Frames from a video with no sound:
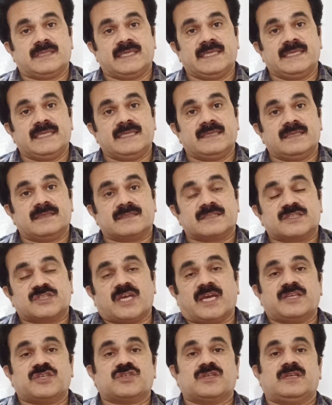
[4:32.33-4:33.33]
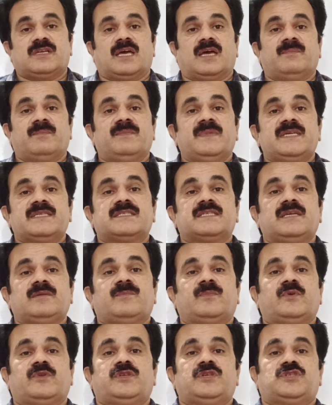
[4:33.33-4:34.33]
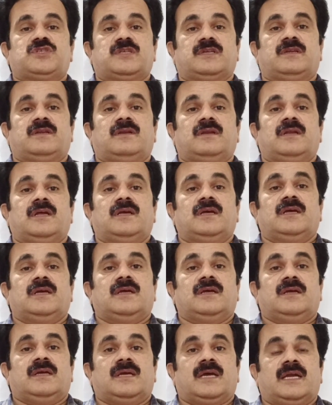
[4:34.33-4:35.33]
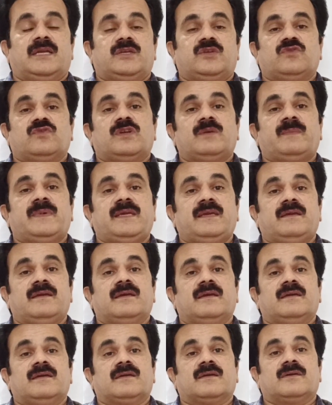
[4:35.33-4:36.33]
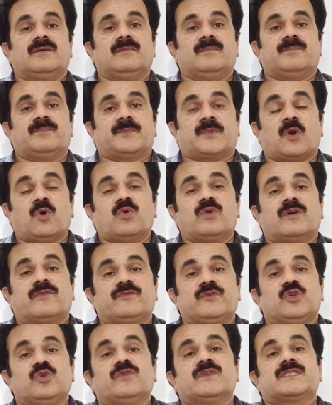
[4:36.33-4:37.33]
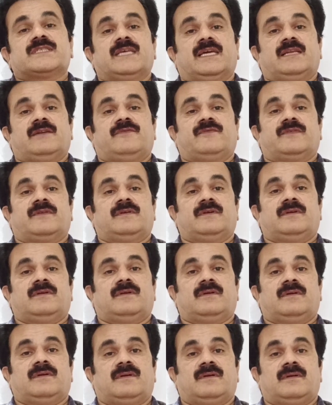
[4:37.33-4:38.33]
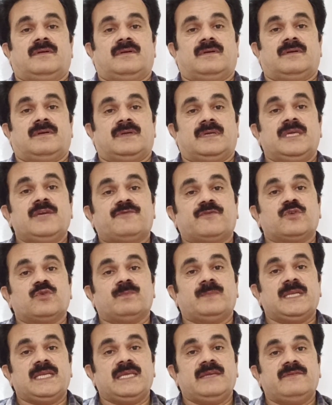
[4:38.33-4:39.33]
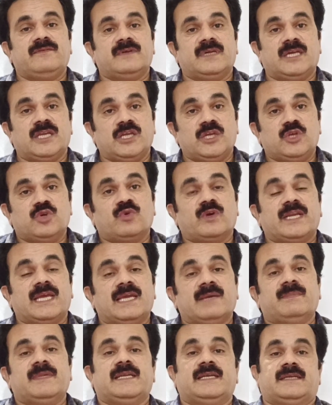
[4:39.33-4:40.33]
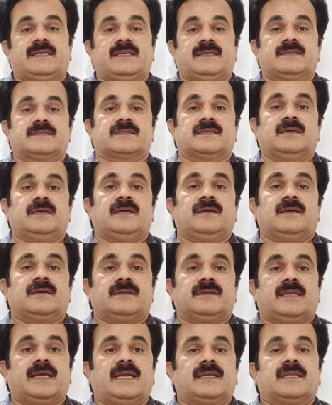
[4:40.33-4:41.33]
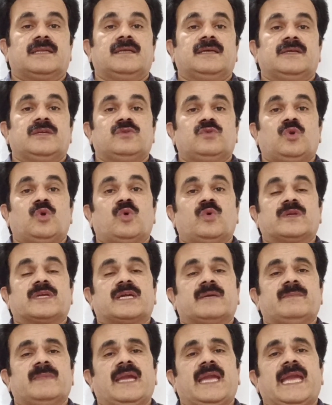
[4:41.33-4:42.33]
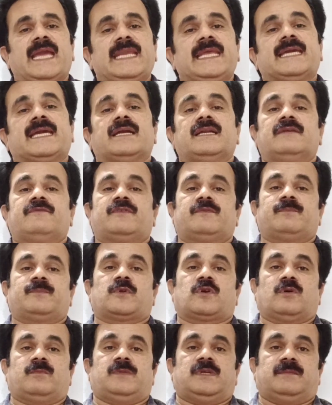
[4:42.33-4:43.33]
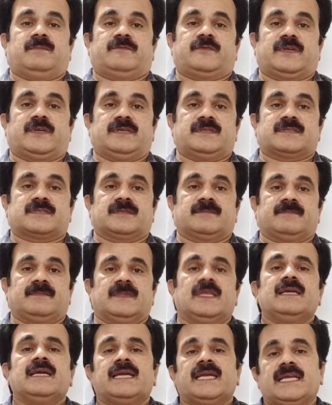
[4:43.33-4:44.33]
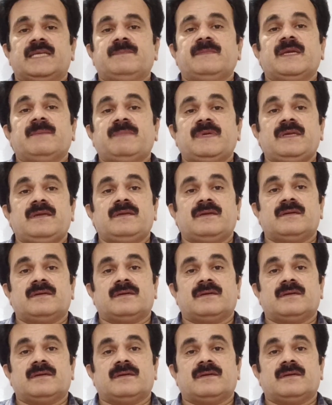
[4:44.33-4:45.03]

in such an amazing position and you will be proud of yourself if you believe in your abilities that you will overcome any kind of a problem friends it may be